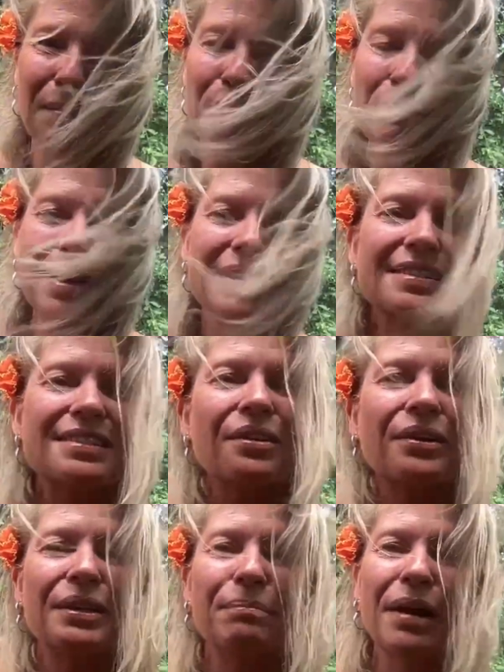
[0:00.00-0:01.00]
the
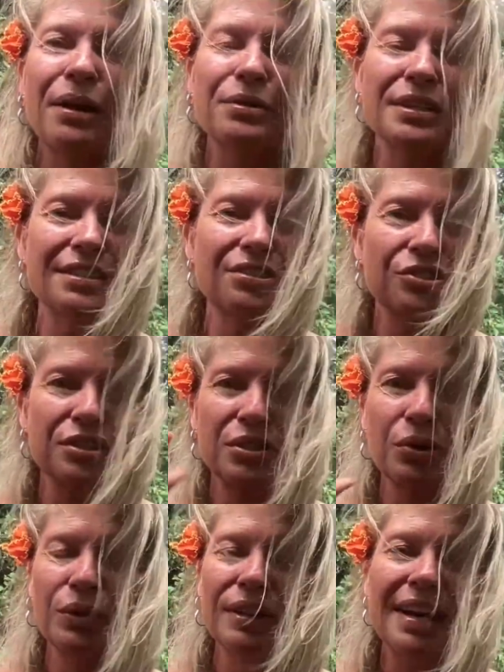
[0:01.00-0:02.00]
mist on the mountains
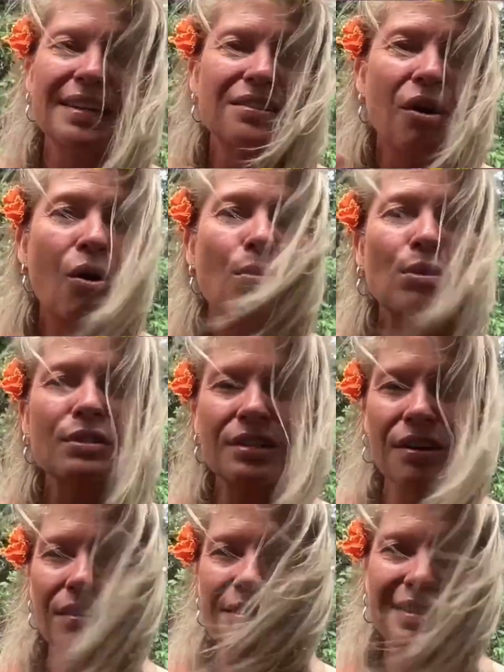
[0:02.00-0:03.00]
just creates
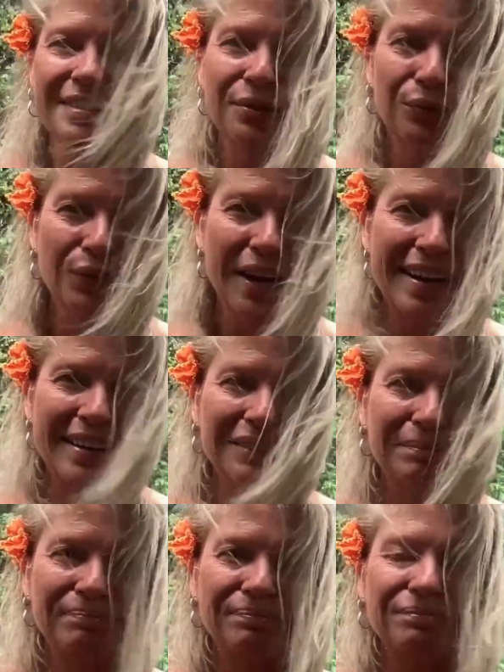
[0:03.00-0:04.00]
almost constant rain.
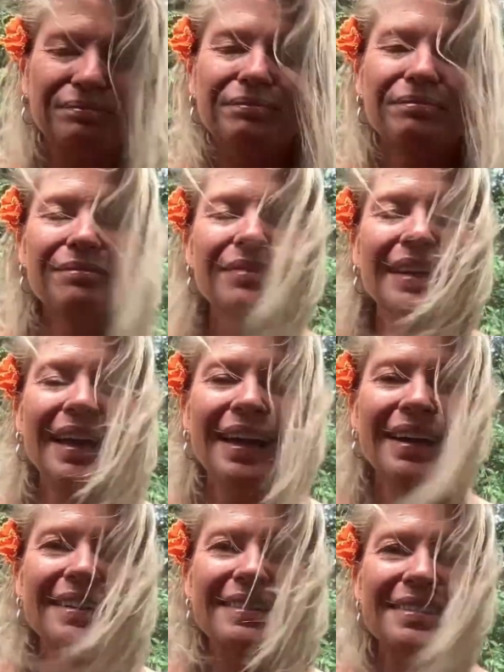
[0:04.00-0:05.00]

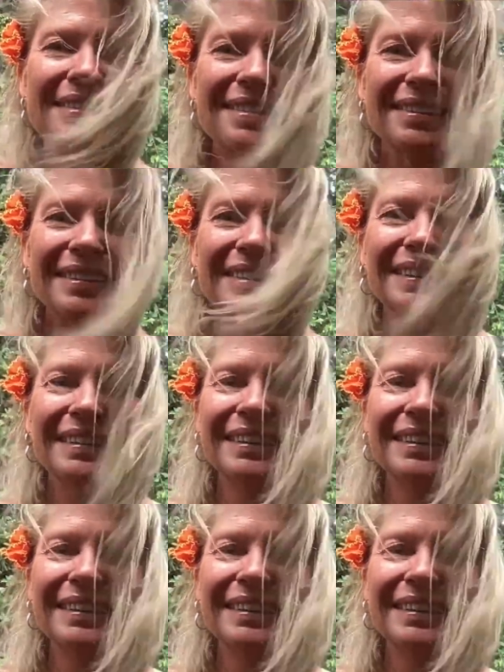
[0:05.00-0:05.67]
And